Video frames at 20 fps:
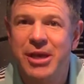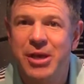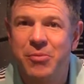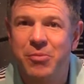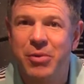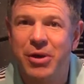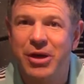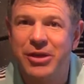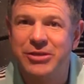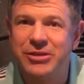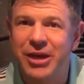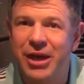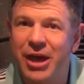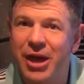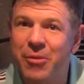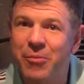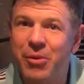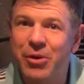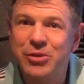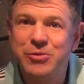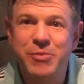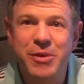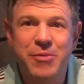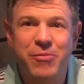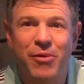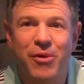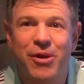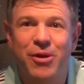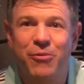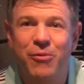But most
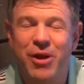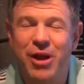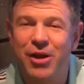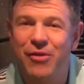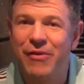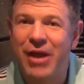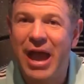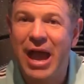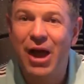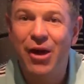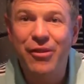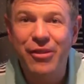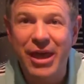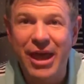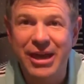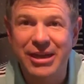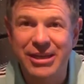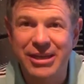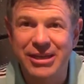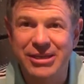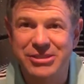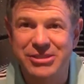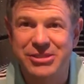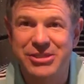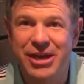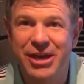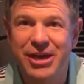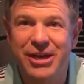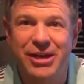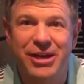people aren't aware of how that gets
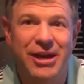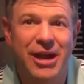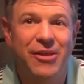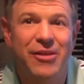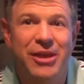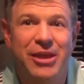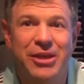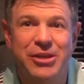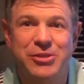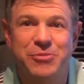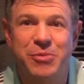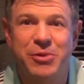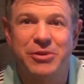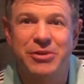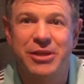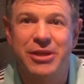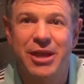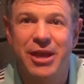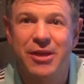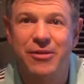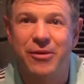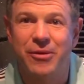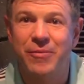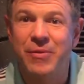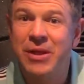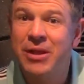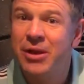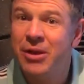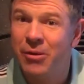done and how that gets put together.